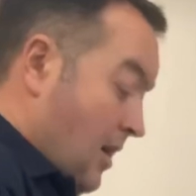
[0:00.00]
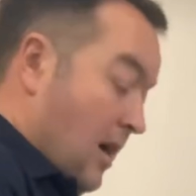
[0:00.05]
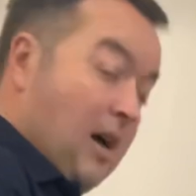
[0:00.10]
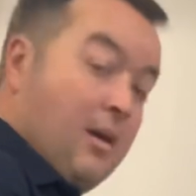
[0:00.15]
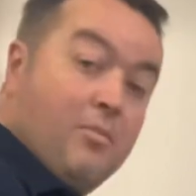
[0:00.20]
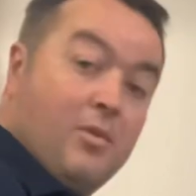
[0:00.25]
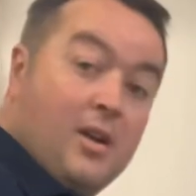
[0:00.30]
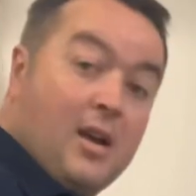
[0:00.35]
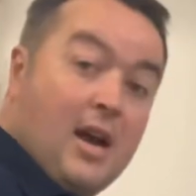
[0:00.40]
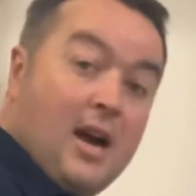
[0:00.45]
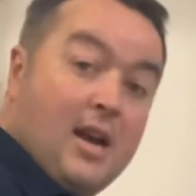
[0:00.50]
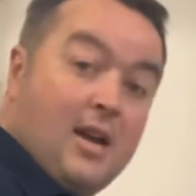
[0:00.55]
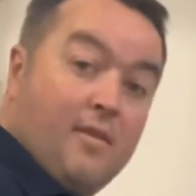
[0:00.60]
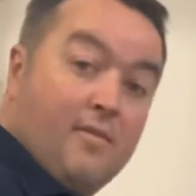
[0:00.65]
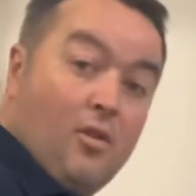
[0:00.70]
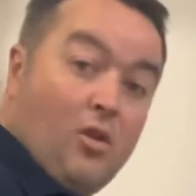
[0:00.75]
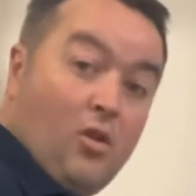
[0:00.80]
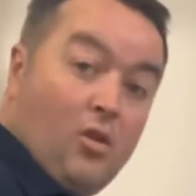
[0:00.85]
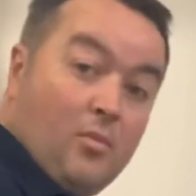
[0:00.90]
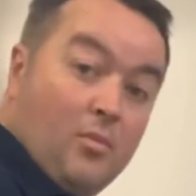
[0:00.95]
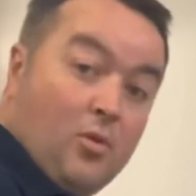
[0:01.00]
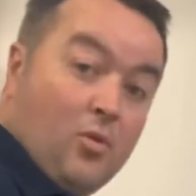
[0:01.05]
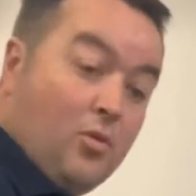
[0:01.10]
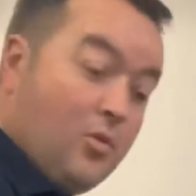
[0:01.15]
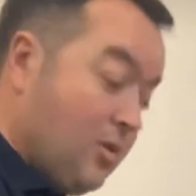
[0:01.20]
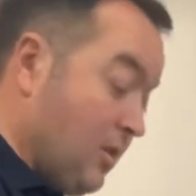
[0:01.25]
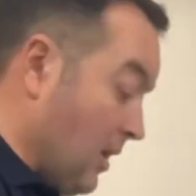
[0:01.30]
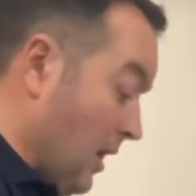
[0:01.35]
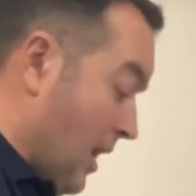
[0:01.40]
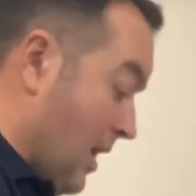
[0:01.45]
and we're kind of
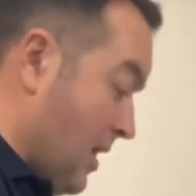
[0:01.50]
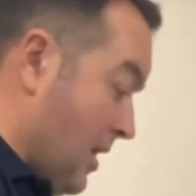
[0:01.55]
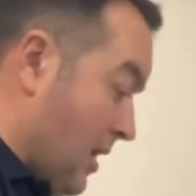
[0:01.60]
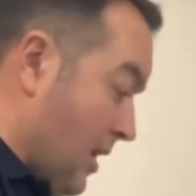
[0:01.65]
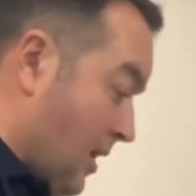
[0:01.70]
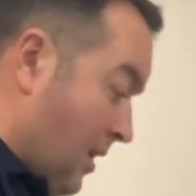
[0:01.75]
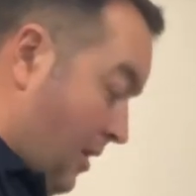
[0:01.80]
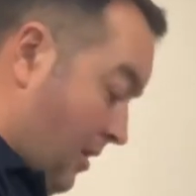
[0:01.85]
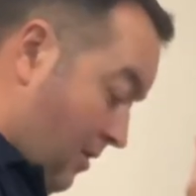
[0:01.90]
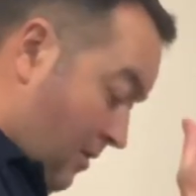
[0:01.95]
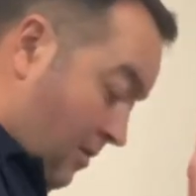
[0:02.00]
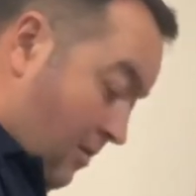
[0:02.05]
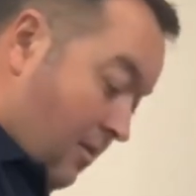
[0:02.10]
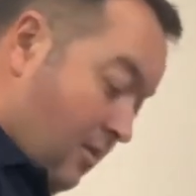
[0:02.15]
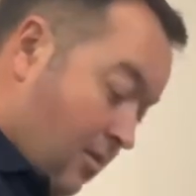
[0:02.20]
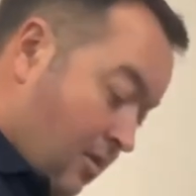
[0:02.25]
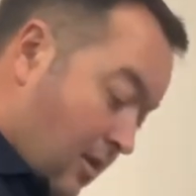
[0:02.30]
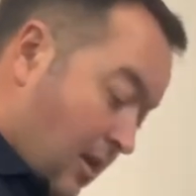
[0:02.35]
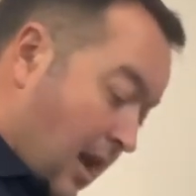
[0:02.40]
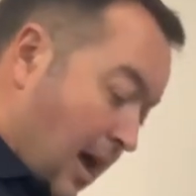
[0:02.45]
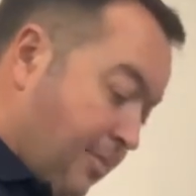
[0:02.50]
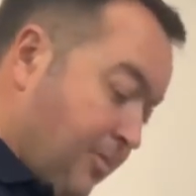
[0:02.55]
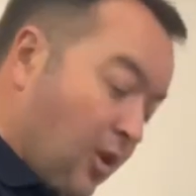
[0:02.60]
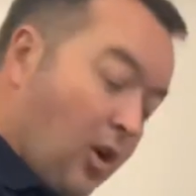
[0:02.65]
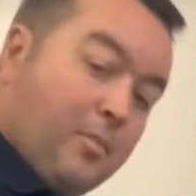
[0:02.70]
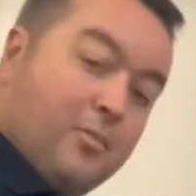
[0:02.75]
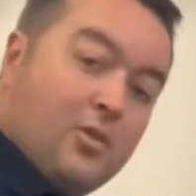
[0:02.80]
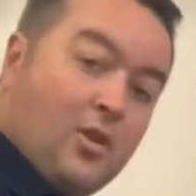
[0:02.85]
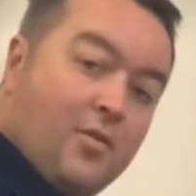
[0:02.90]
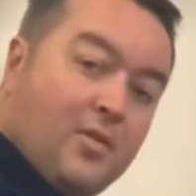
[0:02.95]
almost like
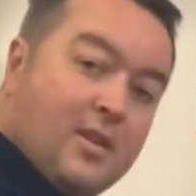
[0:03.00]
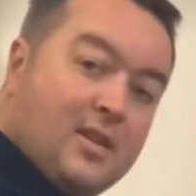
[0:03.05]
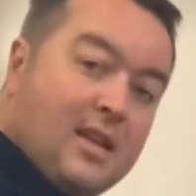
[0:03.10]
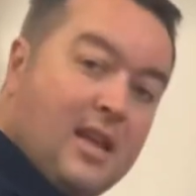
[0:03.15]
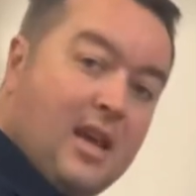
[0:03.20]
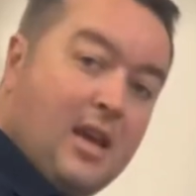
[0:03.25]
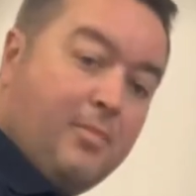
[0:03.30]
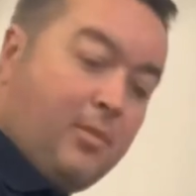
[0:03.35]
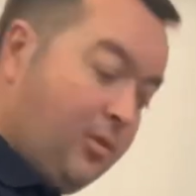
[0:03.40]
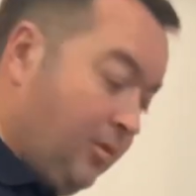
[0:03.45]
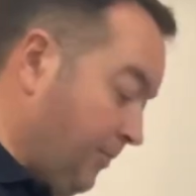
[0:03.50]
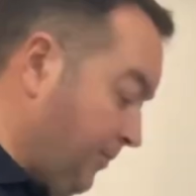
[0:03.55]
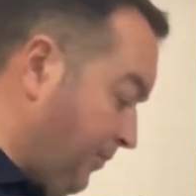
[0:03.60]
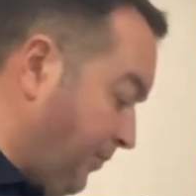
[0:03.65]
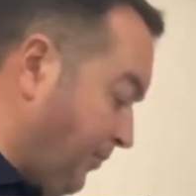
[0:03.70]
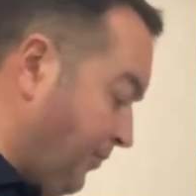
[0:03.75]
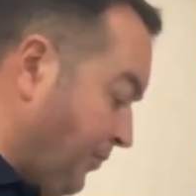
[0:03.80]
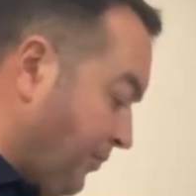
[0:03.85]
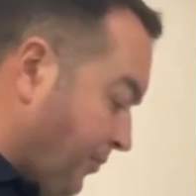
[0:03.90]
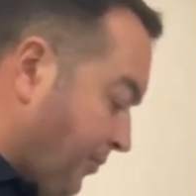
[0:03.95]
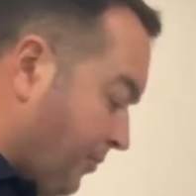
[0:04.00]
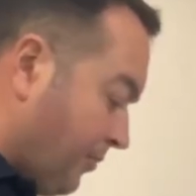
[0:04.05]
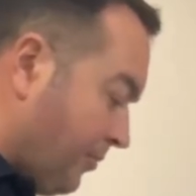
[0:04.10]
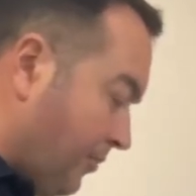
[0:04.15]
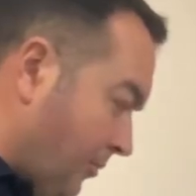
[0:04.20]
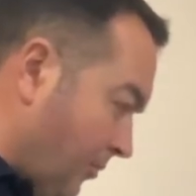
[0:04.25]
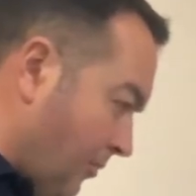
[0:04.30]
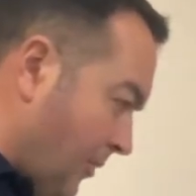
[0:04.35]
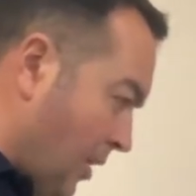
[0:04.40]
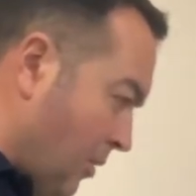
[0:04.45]
laptops on the table,
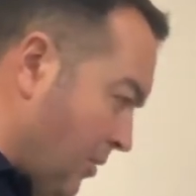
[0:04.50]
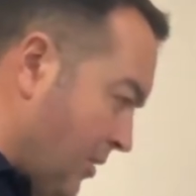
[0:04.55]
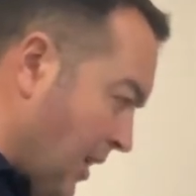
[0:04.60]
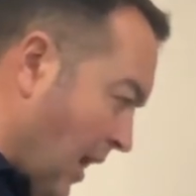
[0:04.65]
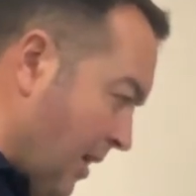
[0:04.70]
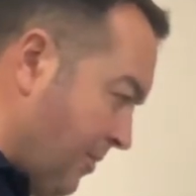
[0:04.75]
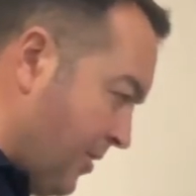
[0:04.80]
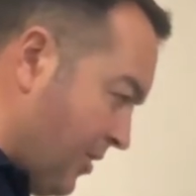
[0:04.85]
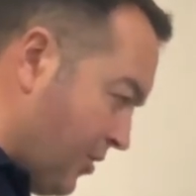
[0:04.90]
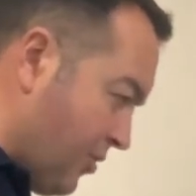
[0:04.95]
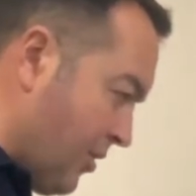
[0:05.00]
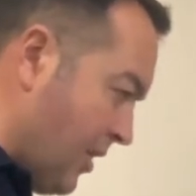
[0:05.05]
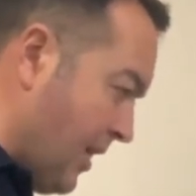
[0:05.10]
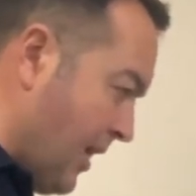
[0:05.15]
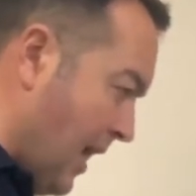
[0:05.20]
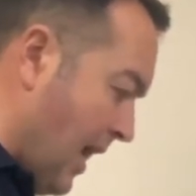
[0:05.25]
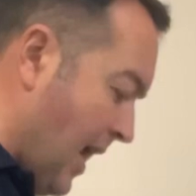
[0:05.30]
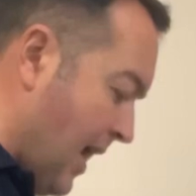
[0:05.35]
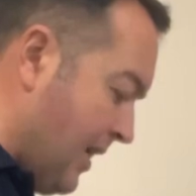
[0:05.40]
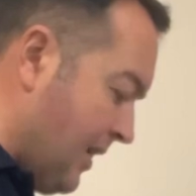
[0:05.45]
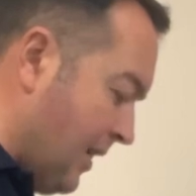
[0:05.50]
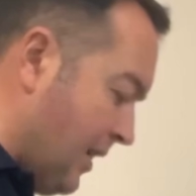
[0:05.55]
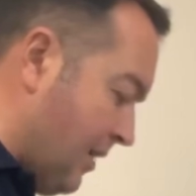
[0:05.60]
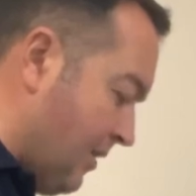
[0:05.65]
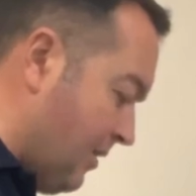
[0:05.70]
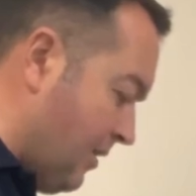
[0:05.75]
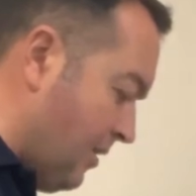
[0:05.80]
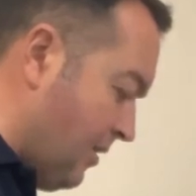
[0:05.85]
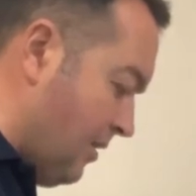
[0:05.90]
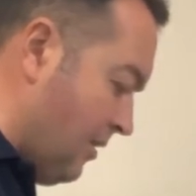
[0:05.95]
we're typing straight ahead, and
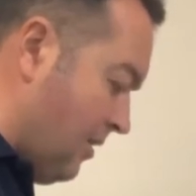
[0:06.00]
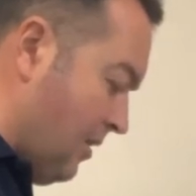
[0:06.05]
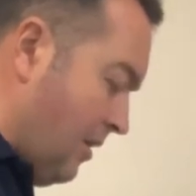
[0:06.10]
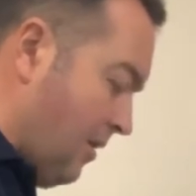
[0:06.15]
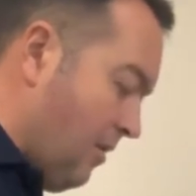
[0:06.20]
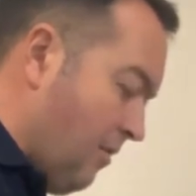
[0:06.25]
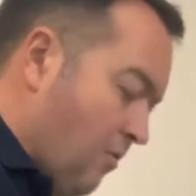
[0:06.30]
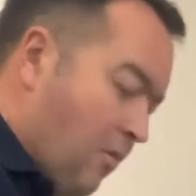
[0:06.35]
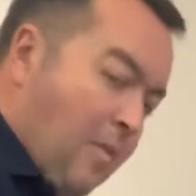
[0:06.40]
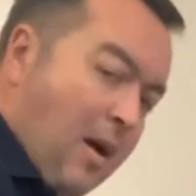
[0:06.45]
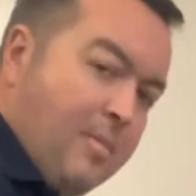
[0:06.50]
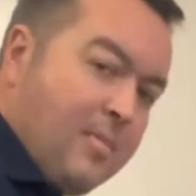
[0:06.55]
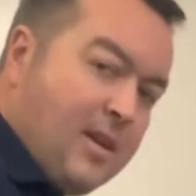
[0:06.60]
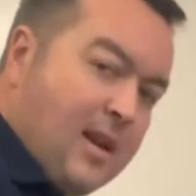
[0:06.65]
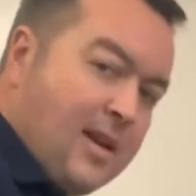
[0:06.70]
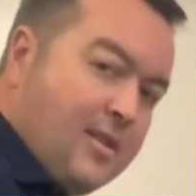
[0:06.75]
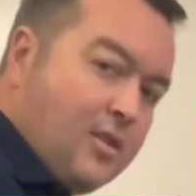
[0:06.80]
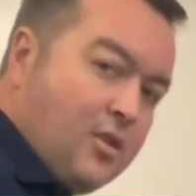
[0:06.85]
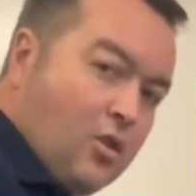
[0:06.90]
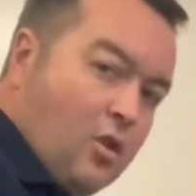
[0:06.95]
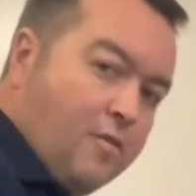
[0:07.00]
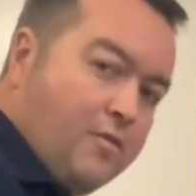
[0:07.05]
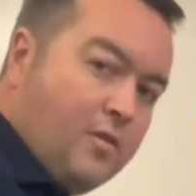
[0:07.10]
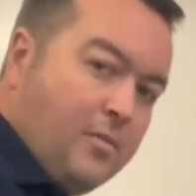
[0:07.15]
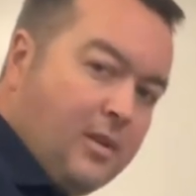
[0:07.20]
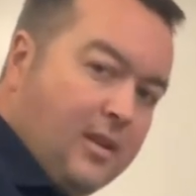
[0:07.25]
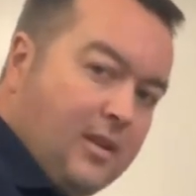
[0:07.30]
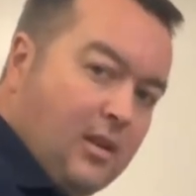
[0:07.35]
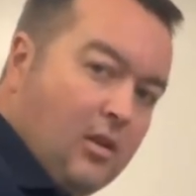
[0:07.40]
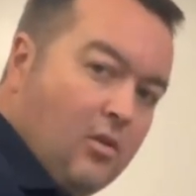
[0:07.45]
we might be nice and
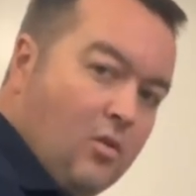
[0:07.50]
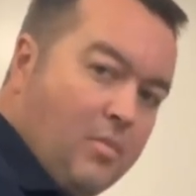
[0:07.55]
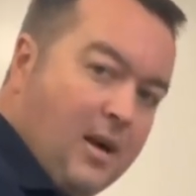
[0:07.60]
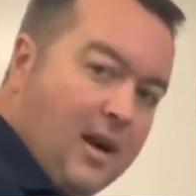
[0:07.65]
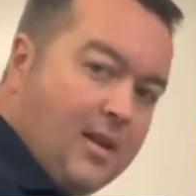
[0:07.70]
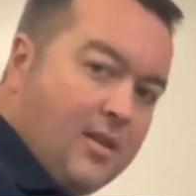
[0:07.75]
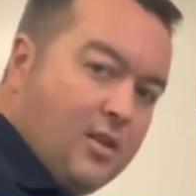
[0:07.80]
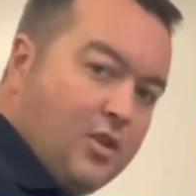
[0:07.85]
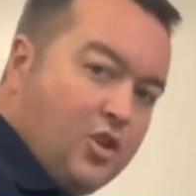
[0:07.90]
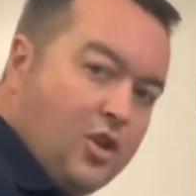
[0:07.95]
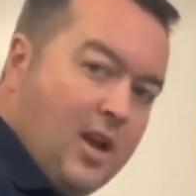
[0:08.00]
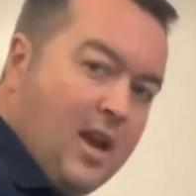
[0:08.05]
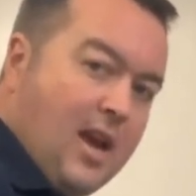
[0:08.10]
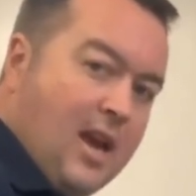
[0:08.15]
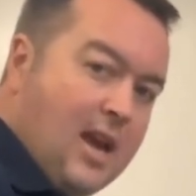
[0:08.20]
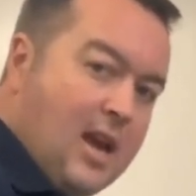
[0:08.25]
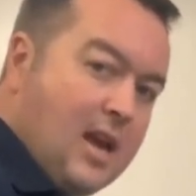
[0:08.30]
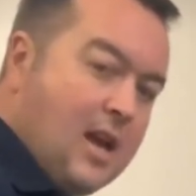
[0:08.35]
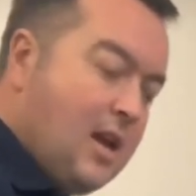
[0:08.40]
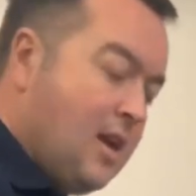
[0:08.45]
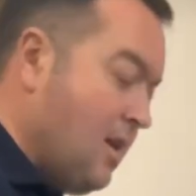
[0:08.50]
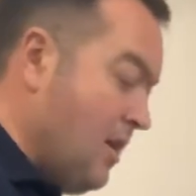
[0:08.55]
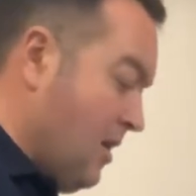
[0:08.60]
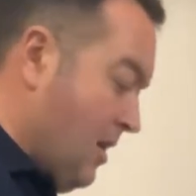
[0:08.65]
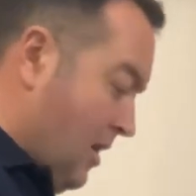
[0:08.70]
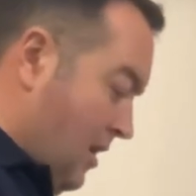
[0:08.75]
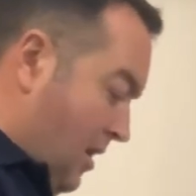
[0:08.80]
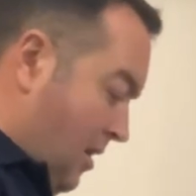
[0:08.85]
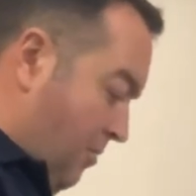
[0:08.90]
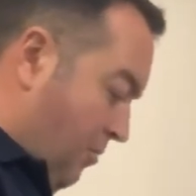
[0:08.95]
comfortable in the lower back of the chair here,
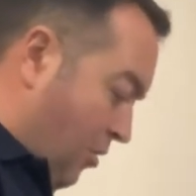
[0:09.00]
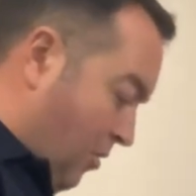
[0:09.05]
but we